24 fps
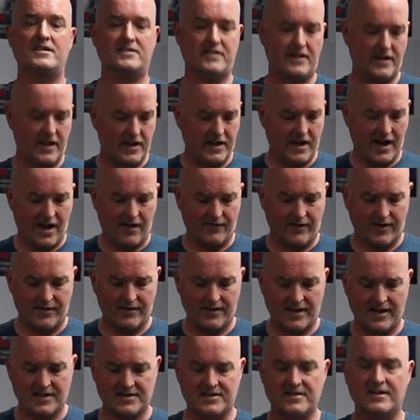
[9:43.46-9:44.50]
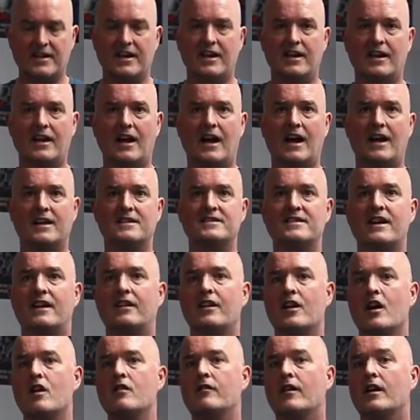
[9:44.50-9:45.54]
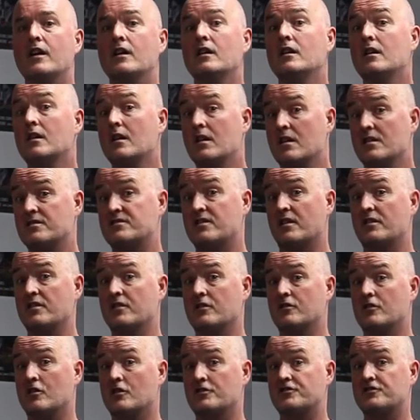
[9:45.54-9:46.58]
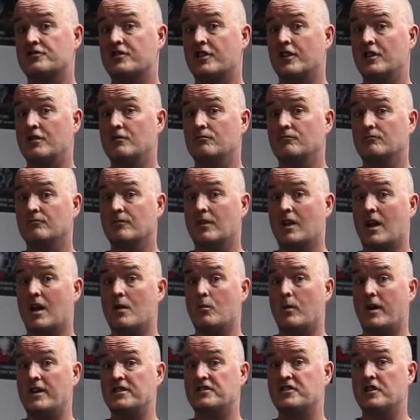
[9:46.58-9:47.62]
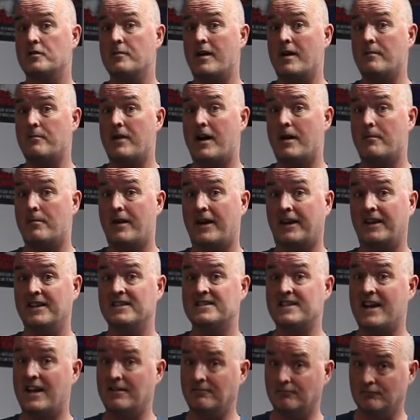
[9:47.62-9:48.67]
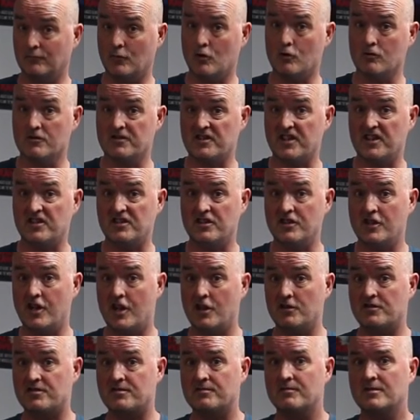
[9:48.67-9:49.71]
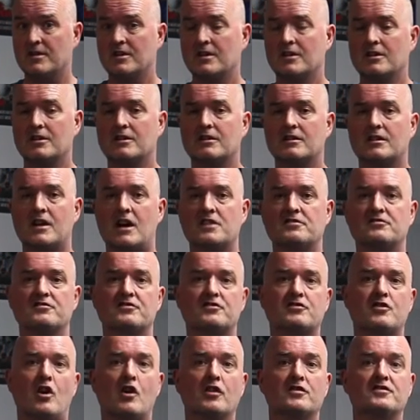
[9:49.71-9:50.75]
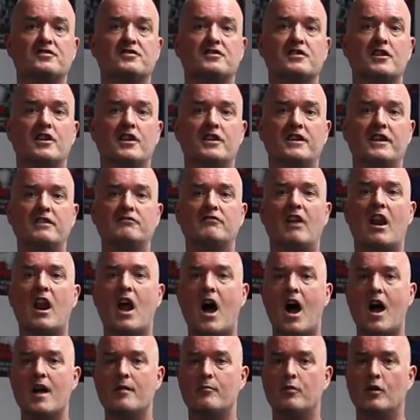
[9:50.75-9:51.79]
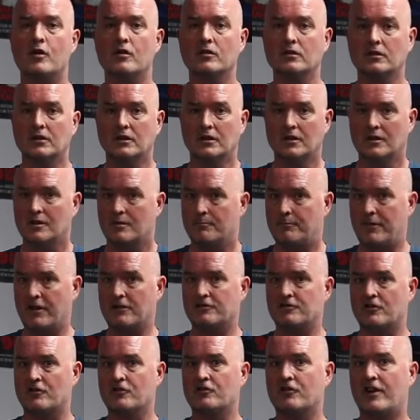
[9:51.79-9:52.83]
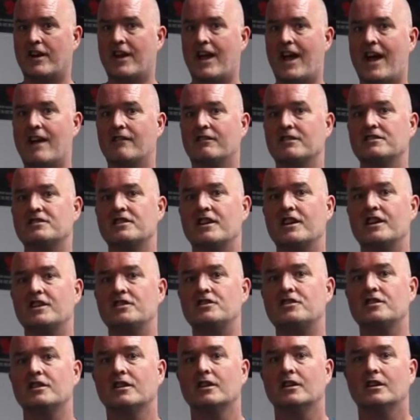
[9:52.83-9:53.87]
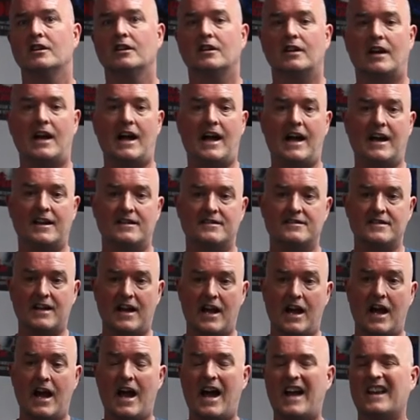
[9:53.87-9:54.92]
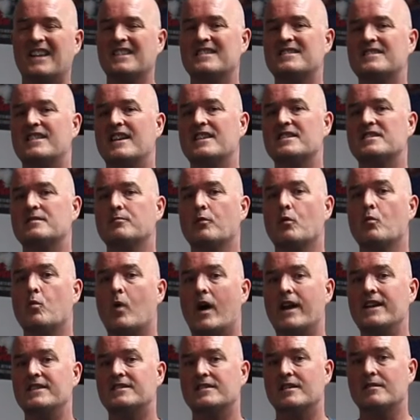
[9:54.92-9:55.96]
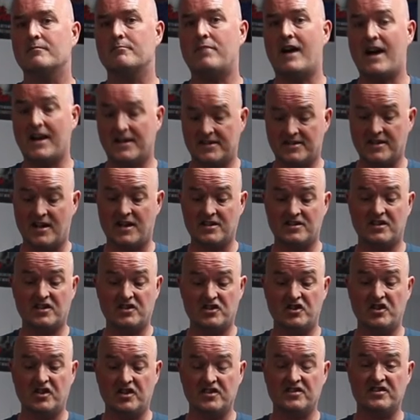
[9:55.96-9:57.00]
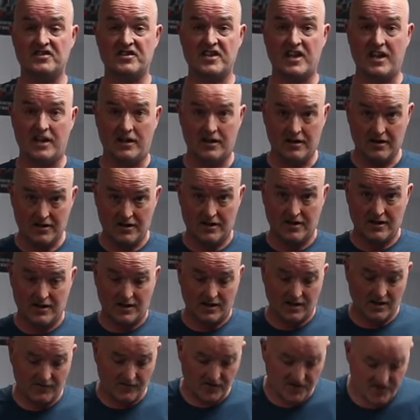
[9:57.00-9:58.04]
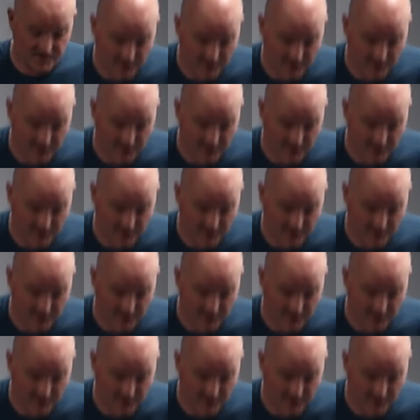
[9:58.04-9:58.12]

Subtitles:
so there you have it. That's the Terra Southern Cross 2, lightweight two-man backpacking tent, all season use. Nice and strong and sturdy, reliable, built on great heritage, and a sensible weight and pack size, as you can see. Give you